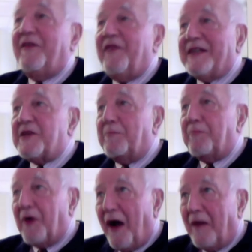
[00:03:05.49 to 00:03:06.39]
It's just
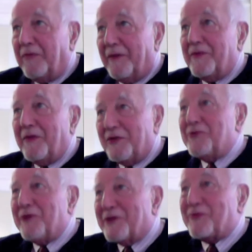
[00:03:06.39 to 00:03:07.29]
going to happen. I don't
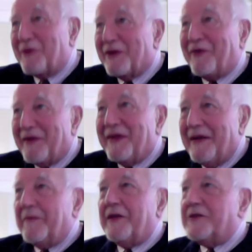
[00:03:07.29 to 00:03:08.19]
think that's a
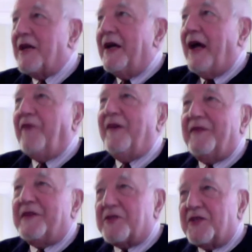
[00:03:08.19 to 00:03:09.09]
problem. I mean, you
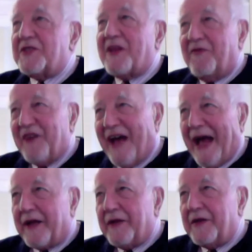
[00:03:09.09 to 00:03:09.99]
asked what are the
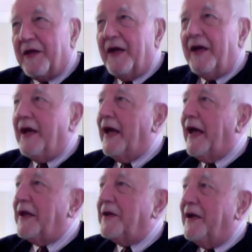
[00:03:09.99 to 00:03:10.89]
biggest... I think
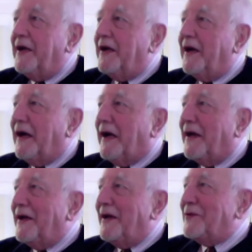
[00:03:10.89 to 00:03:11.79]
that's just a
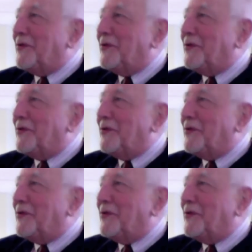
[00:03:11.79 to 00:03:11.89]
fact.